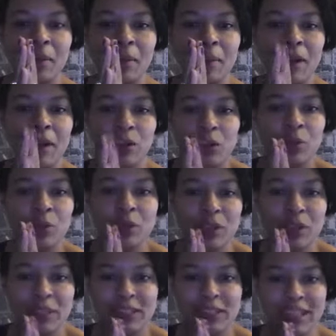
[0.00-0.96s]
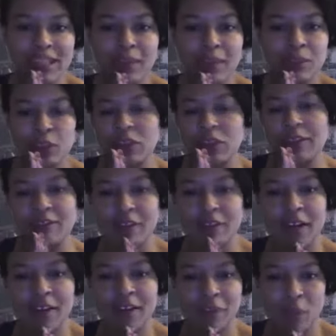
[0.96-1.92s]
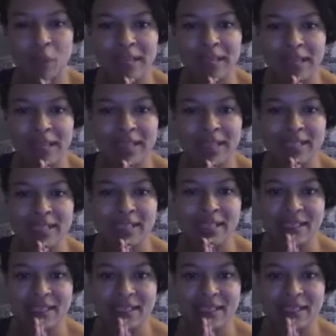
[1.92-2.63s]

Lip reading: my humanness is absolutely fine the way it is.